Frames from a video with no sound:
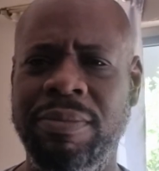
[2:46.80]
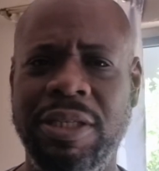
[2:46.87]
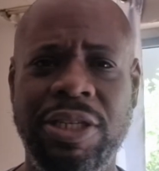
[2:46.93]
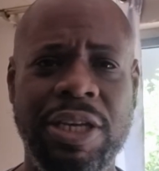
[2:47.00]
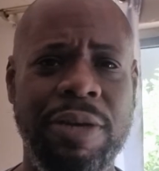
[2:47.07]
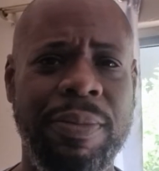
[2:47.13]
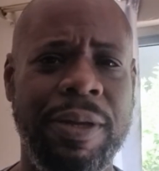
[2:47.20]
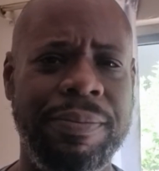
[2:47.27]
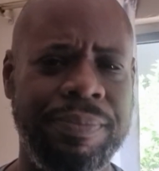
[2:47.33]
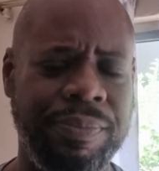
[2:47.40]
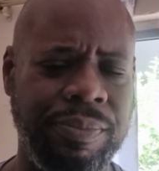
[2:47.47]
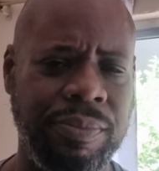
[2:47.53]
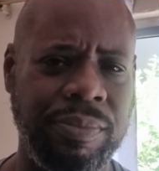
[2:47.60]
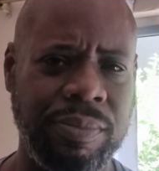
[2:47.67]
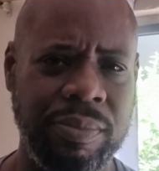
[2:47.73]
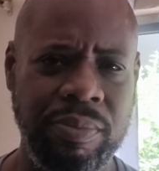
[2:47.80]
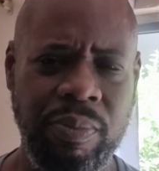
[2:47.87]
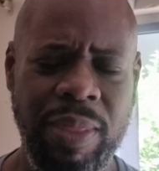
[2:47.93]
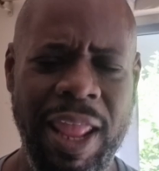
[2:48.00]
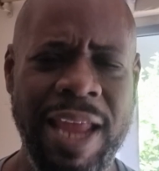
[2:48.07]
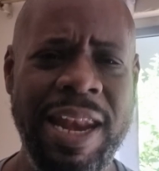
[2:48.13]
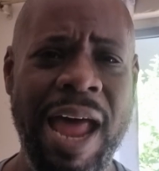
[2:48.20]
Excuse me.
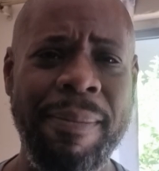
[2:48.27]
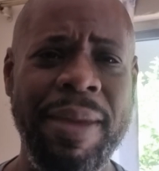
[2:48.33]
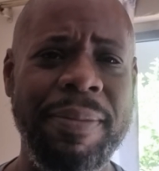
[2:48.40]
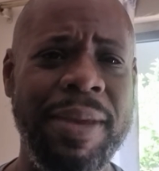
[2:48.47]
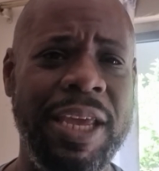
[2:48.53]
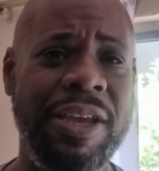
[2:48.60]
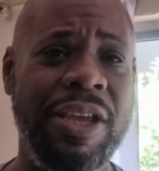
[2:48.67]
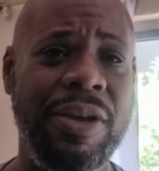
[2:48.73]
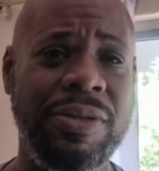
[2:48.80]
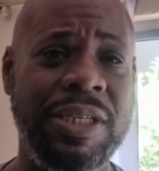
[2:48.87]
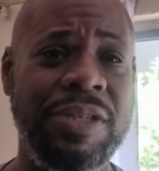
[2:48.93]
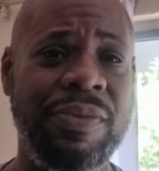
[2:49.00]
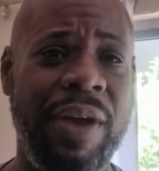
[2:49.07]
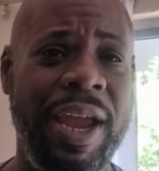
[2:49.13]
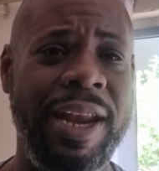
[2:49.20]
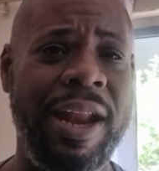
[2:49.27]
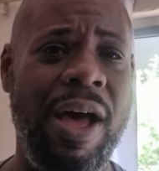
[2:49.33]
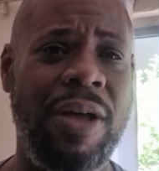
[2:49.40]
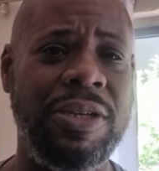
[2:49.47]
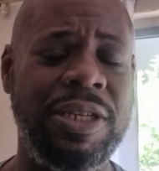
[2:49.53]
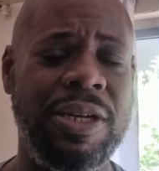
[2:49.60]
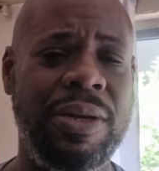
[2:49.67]
Namibia uses rand
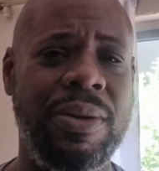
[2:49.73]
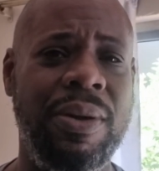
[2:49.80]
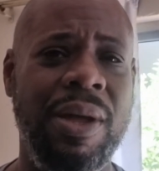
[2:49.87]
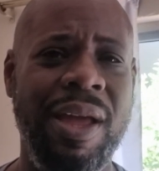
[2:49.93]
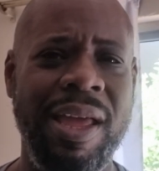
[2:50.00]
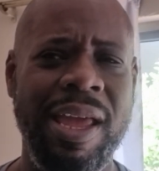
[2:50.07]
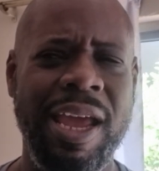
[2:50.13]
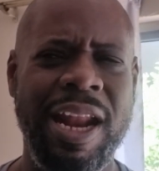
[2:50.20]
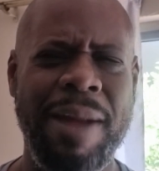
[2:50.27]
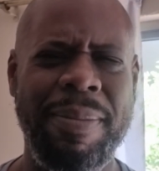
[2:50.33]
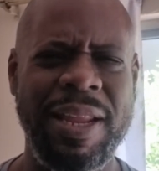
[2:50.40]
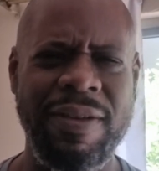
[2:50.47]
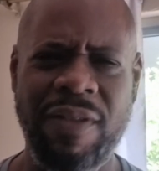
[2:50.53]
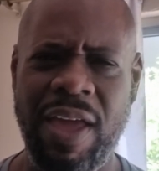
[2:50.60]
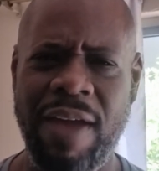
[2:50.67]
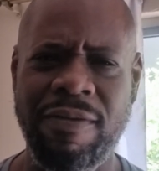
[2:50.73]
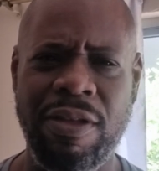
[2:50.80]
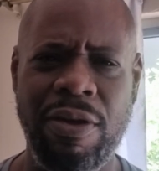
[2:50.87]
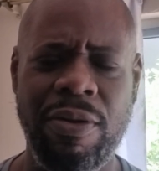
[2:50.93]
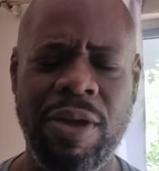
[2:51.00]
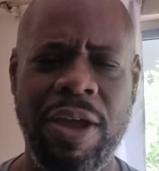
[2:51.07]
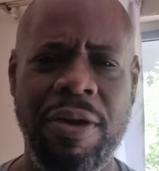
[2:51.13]
also, and I believe they have
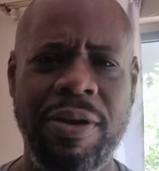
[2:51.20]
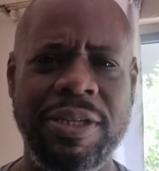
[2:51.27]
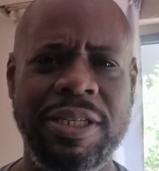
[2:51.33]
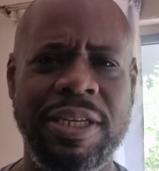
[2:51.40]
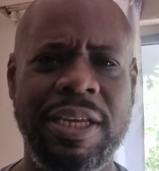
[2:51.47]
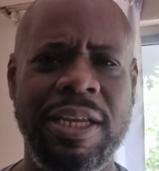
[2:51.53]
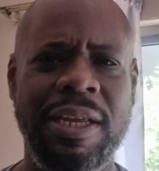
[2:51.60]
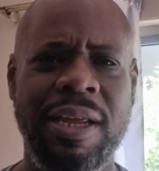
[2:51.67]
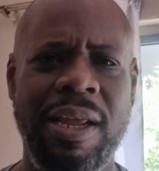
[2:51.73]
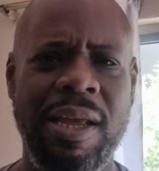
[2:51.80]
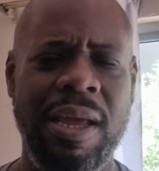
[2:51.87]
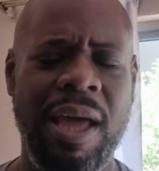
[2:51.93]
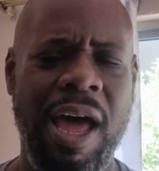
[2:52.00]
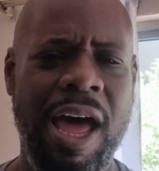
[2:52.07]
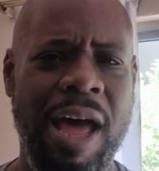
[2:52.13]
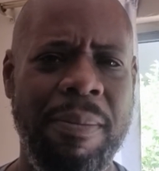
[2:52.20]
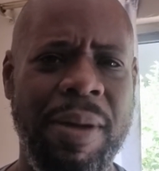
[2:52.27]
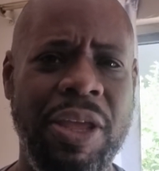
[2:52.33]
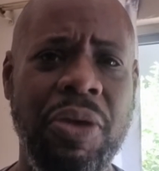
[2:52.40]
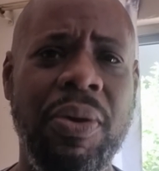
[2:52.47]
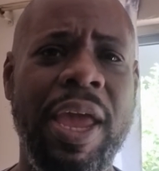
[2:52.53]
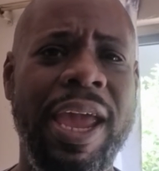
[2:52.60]
their own currency.
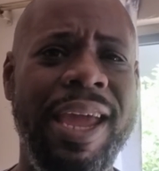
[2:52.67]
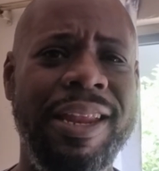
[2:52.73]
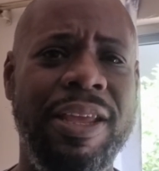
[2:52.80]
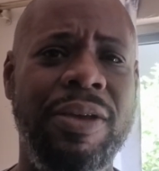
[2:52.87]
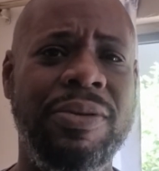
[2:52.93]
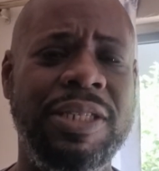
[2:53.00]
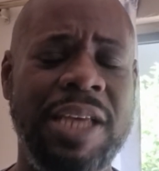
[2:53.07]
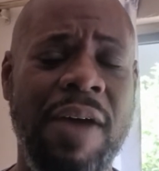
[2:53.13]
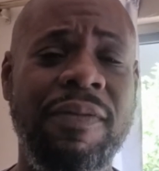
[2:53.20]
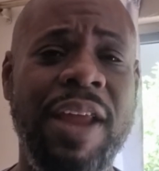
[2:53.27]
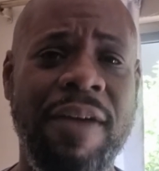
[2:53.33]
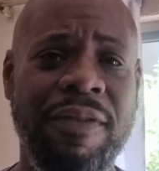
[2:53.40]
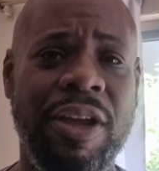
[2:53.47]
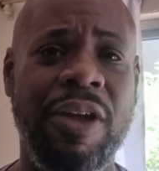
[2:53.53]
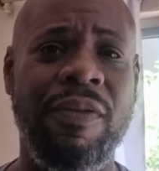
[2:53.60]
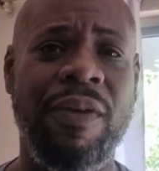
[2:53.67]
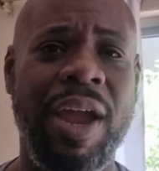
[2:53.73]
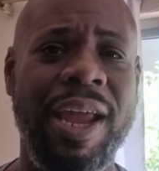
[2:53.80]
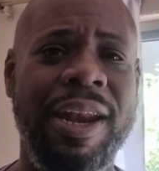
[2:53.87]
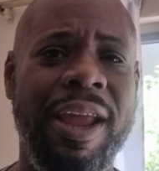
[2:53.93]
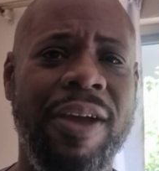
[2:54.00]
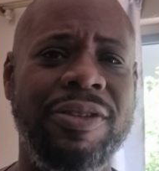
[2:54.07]
But you can use South African
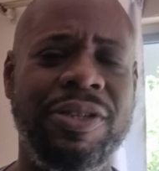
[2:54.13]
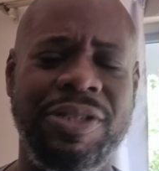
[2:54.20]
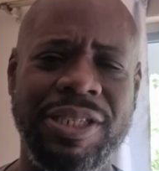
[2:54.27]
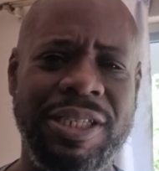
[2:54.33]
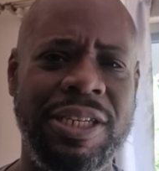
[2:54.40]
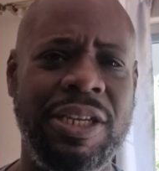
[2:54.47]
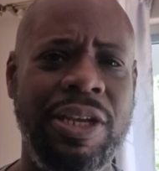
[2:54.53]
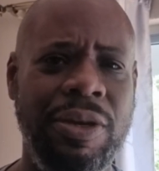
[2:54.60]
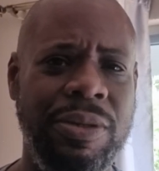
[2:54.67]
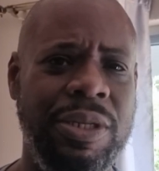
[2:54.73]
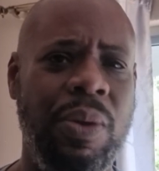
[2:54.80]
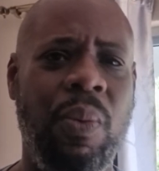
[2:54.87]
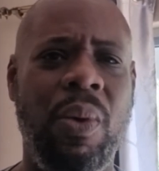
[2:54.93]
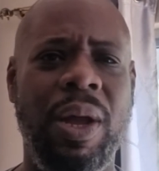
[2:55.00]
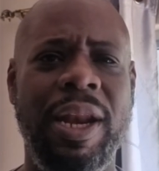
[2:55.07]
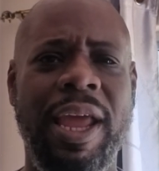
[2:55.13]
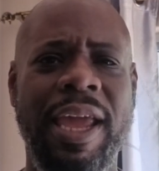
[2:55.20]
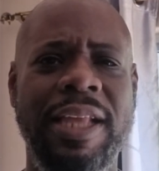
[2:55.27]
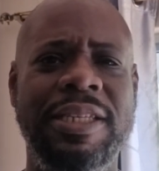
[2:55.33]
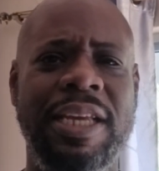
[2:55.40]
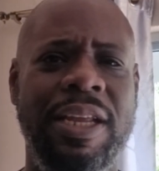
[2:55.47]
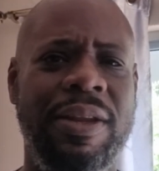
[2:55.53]
rand there. So just use the
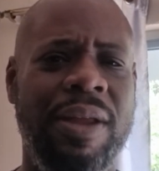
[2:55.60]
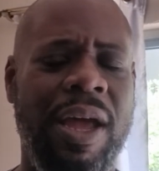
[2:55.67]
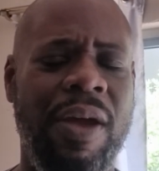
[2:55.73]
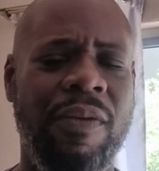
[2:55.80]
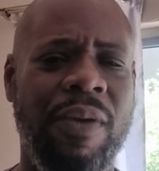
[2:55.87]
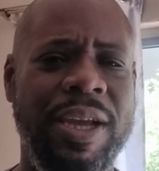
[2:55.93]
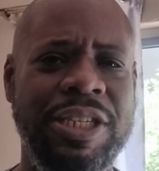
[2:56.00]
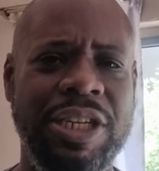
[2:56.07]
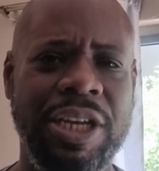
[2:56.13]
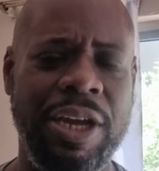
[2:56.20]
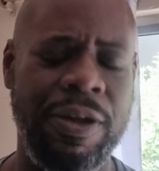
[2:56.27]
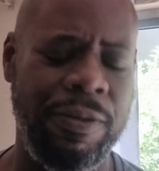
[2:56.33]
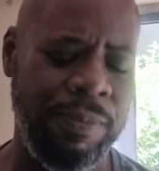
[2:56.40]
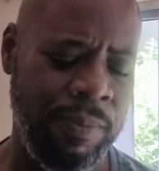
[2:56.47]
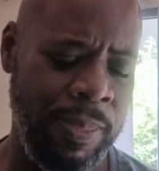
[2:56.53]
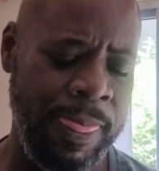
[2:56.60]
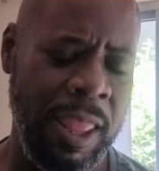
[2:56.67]
1:18 ratio.